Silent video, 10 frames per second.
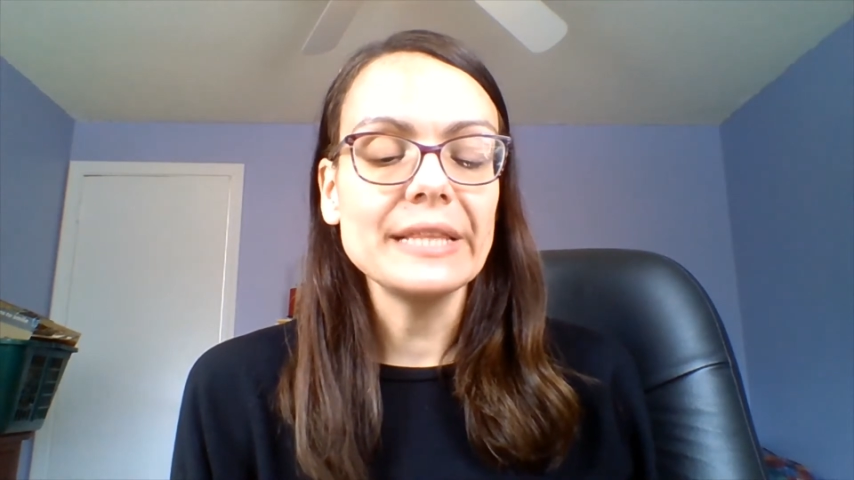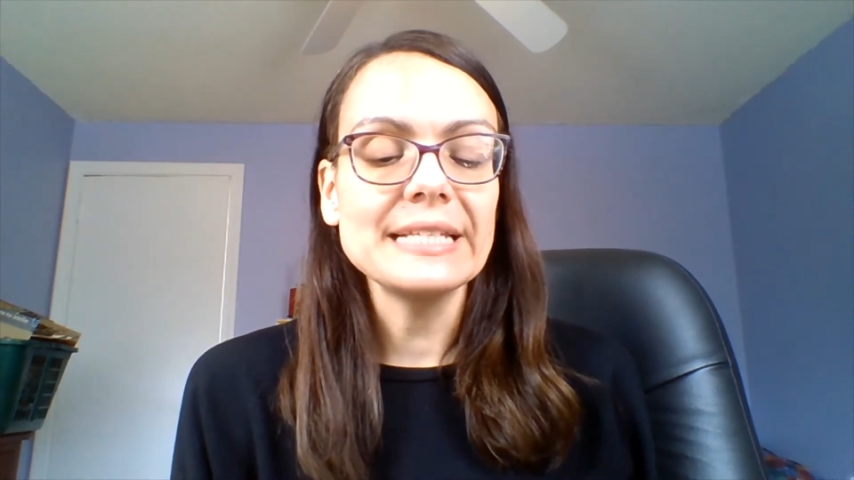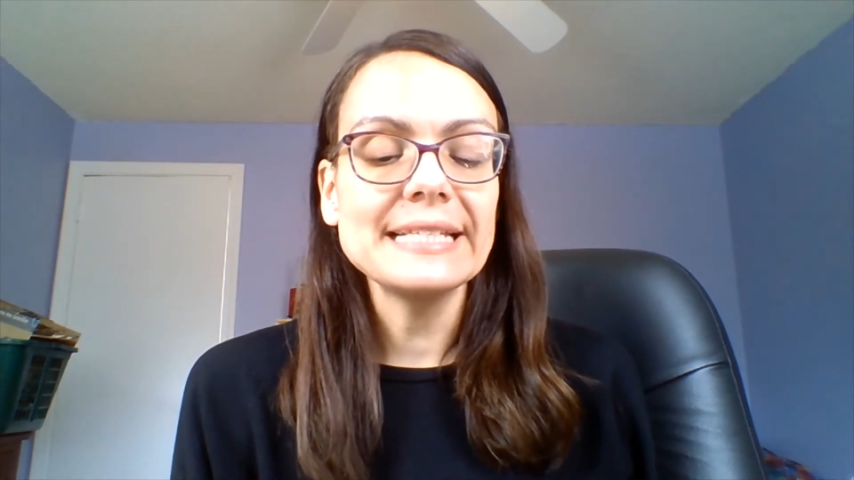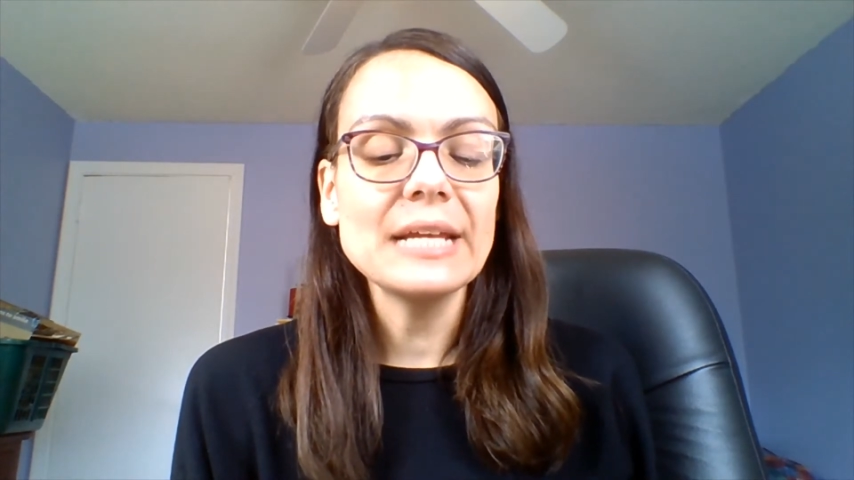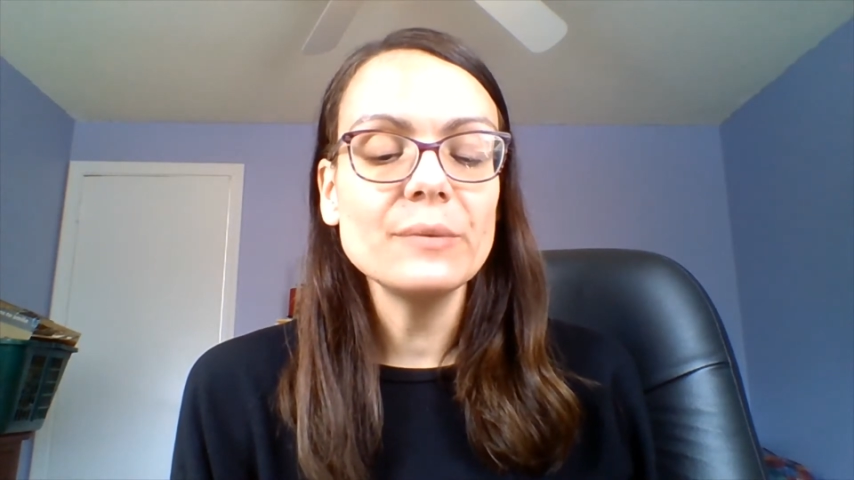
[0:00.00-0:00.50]
the
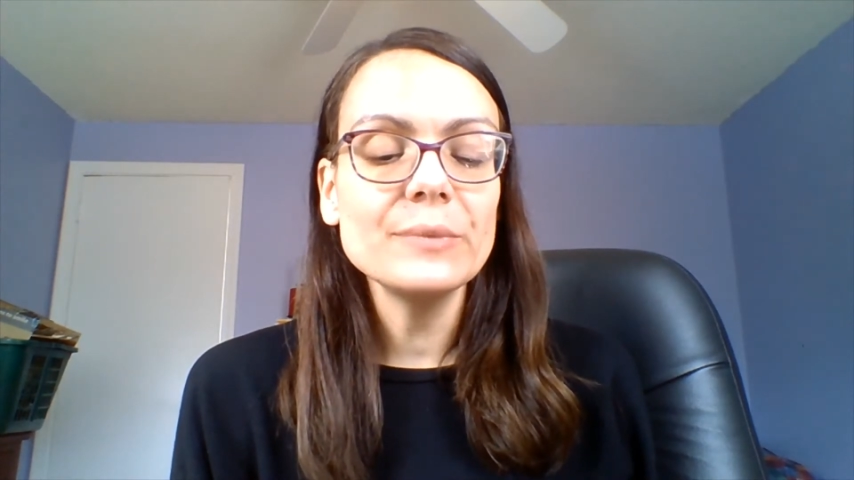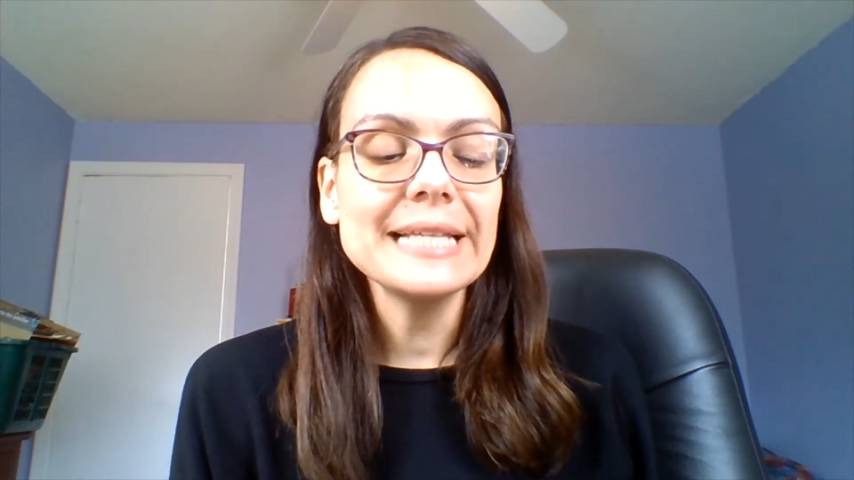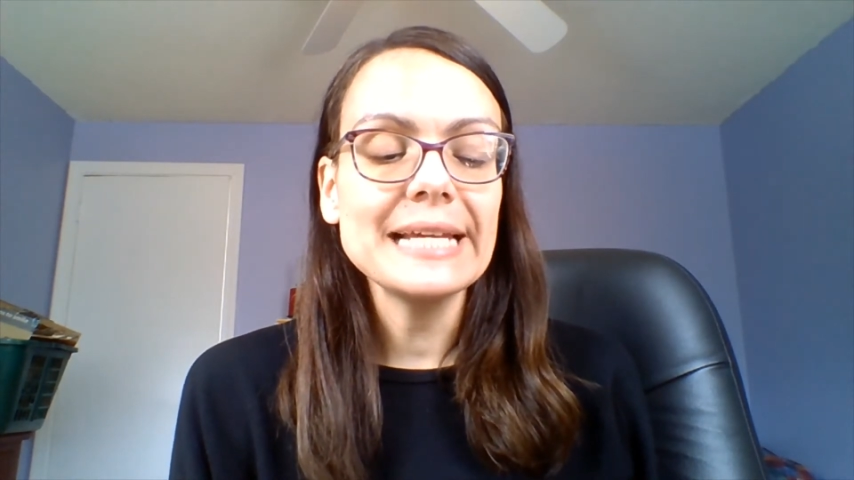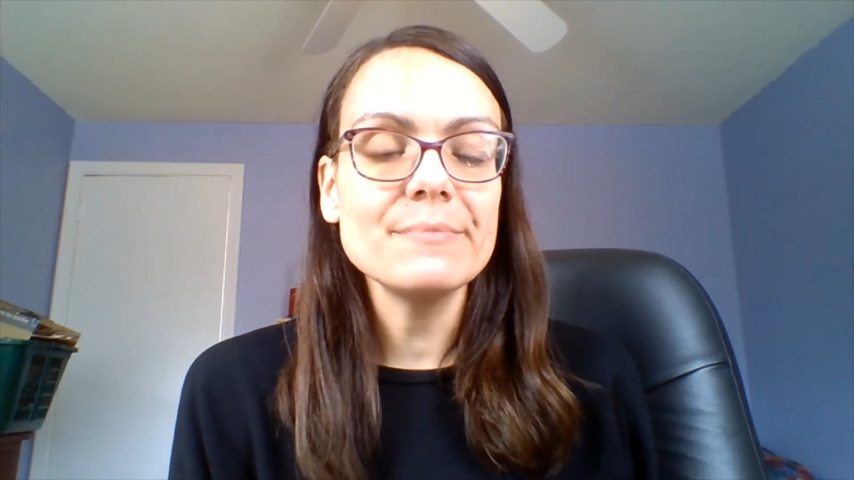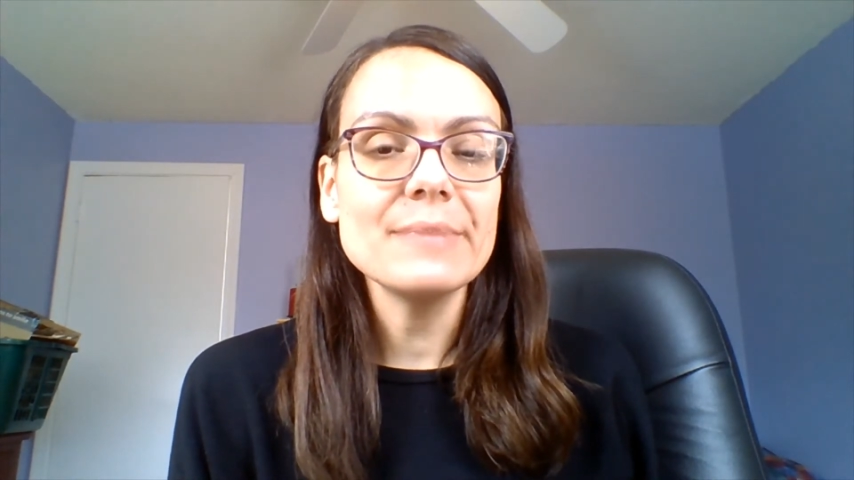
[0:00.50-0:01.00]
sun was
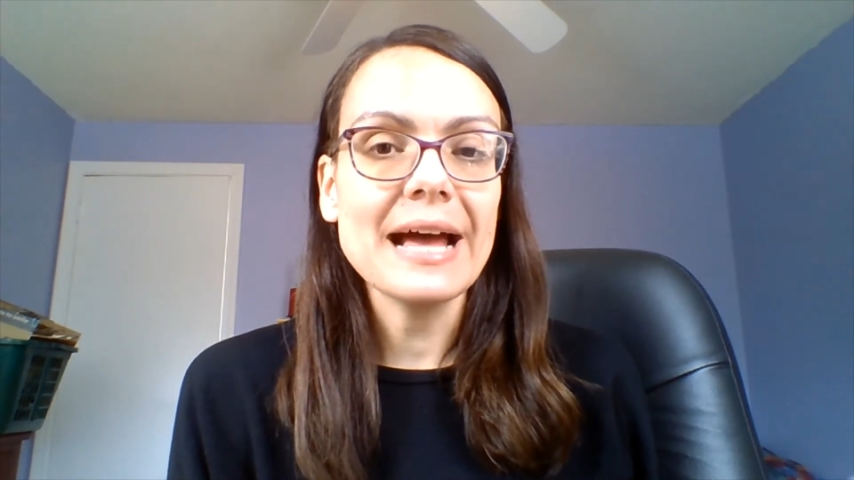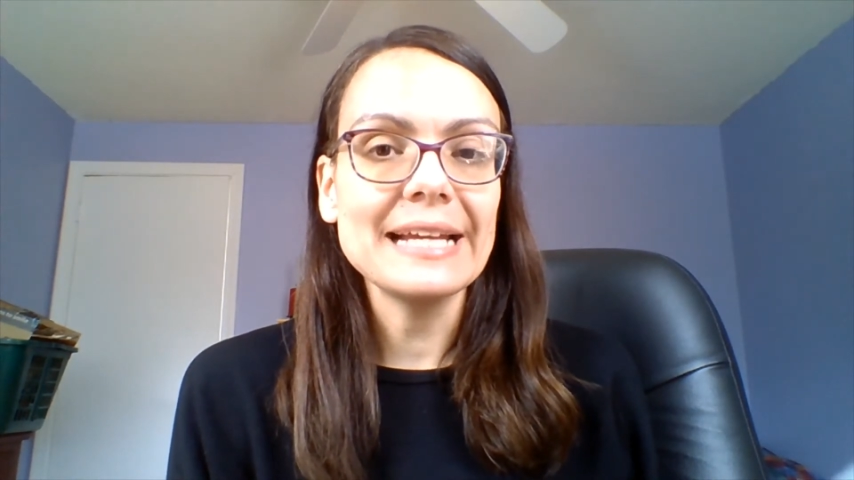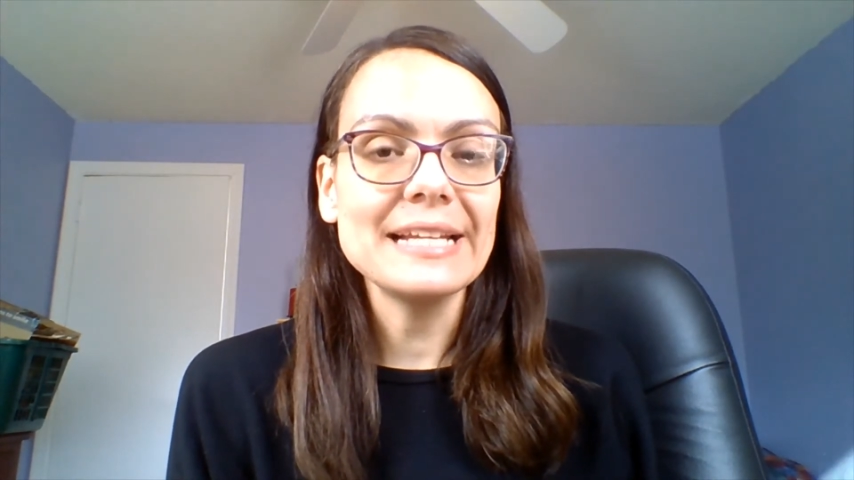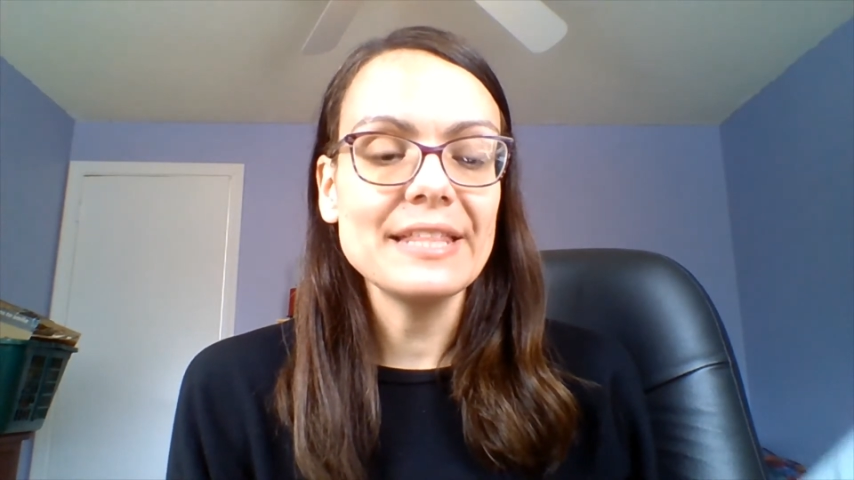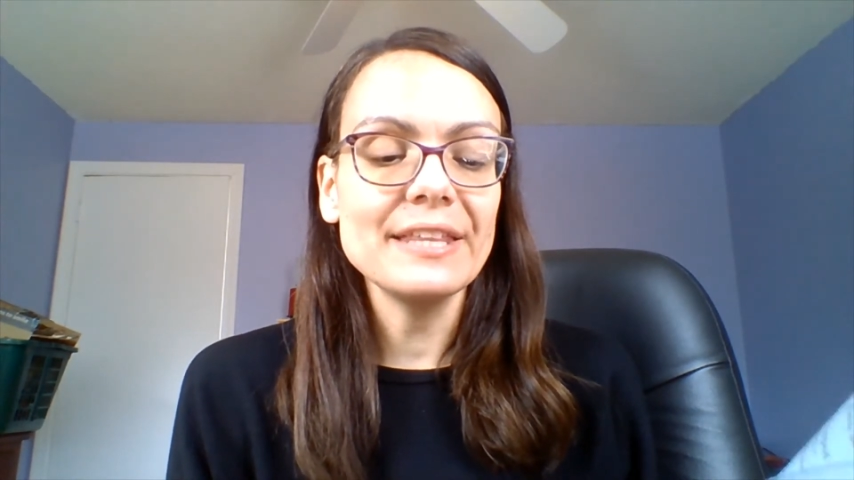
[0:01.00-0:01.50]
hidden
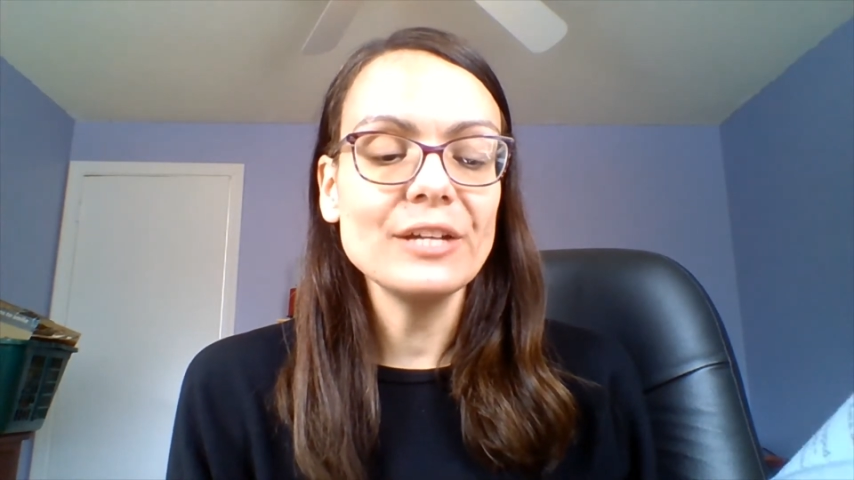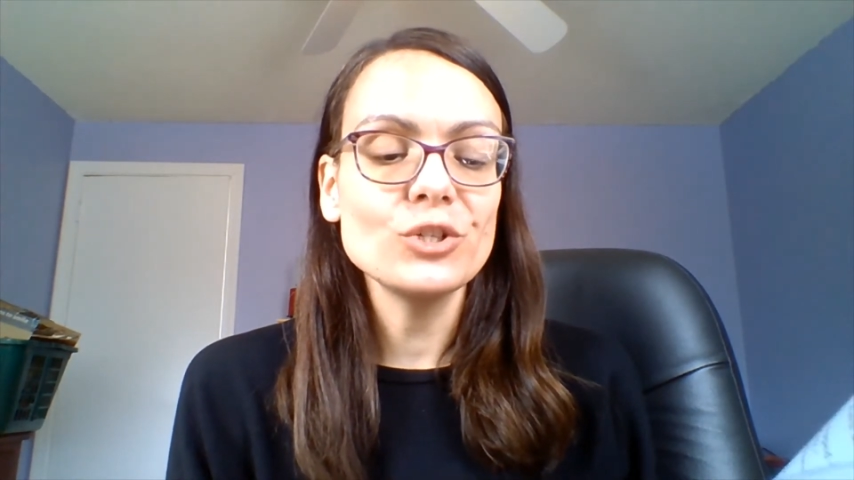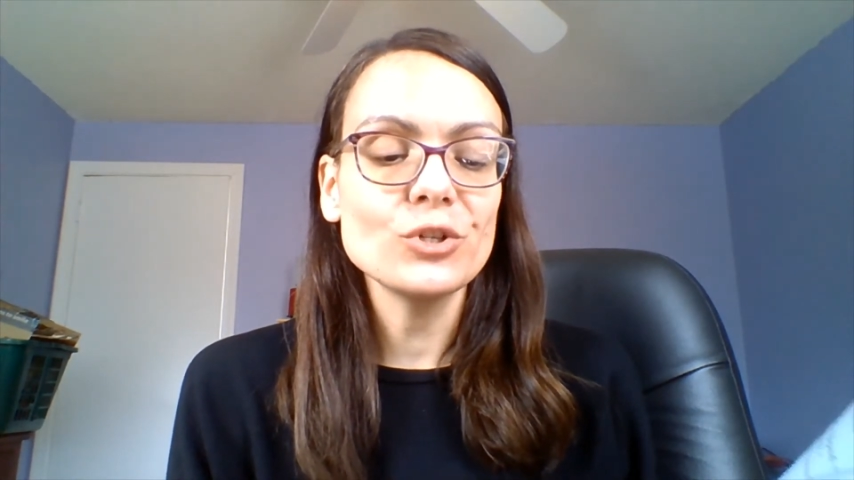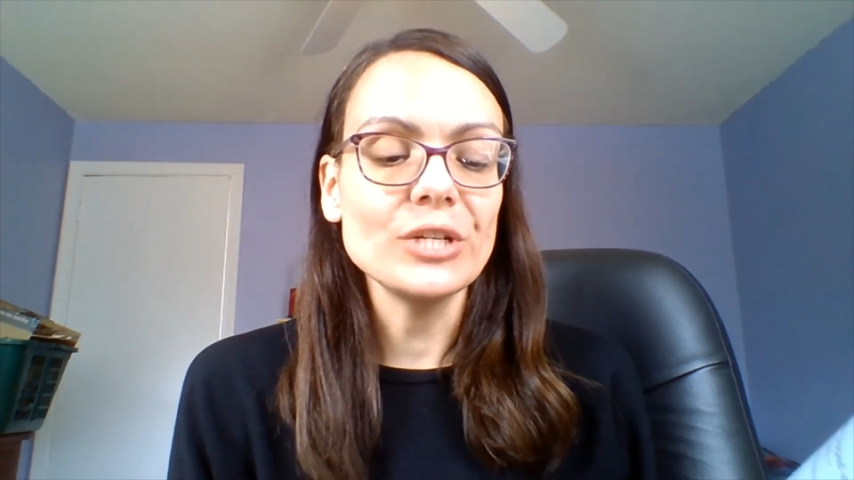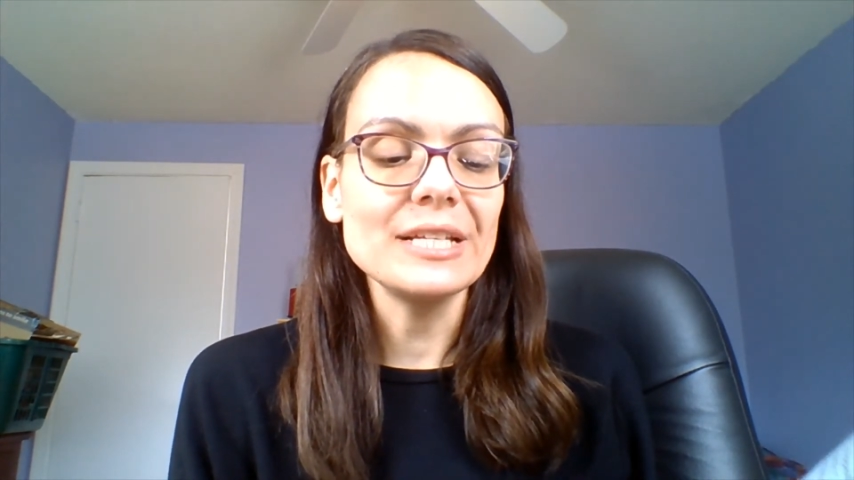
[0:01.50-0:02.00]
behind thick
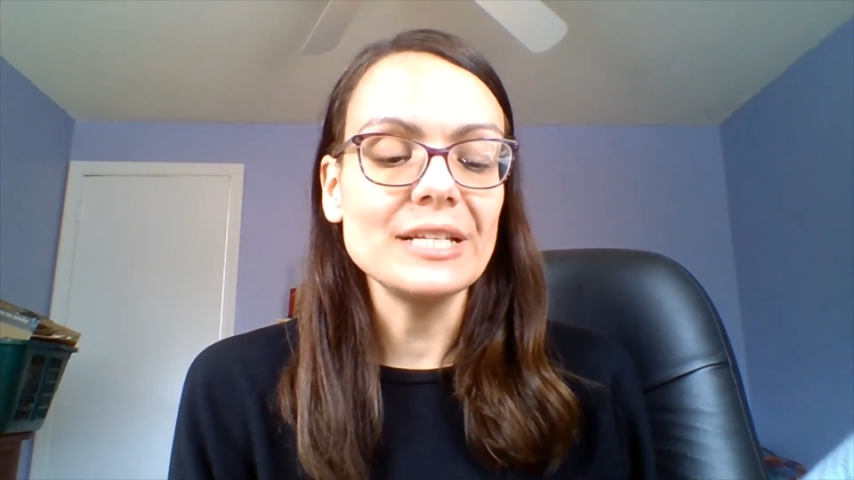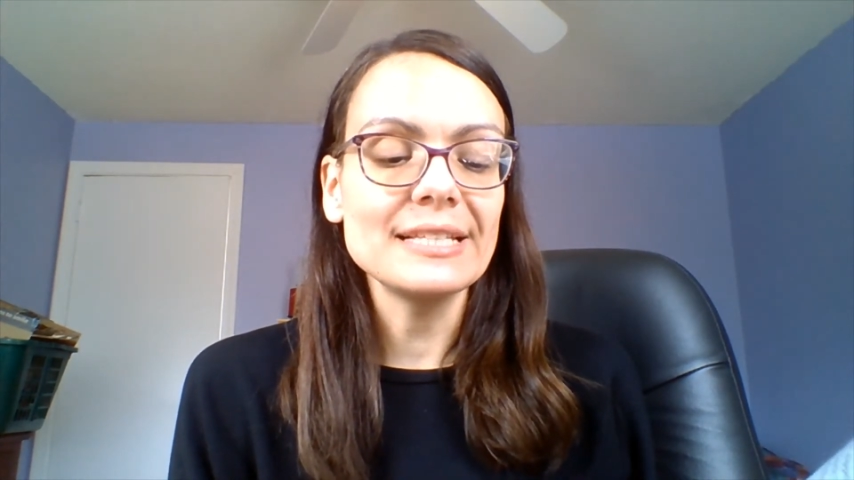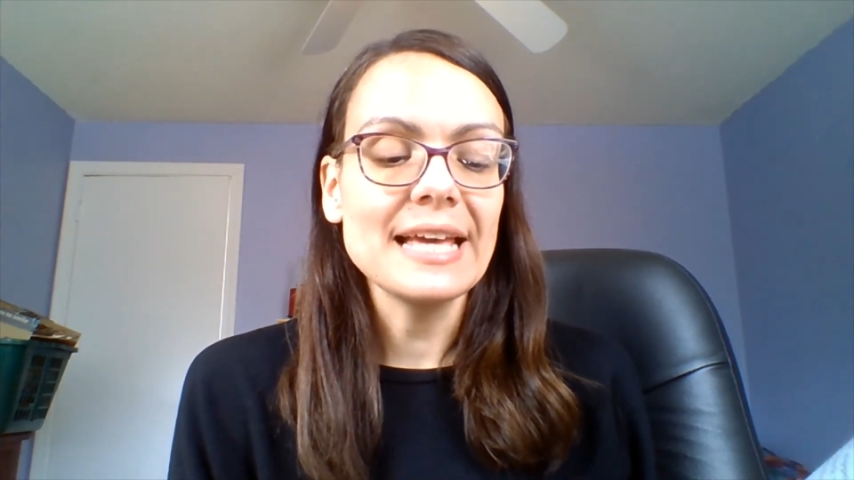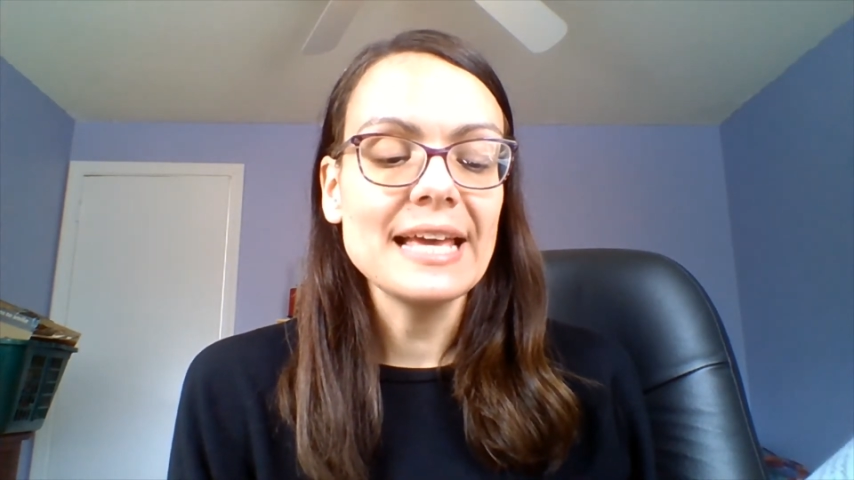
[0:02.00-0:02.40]
trees.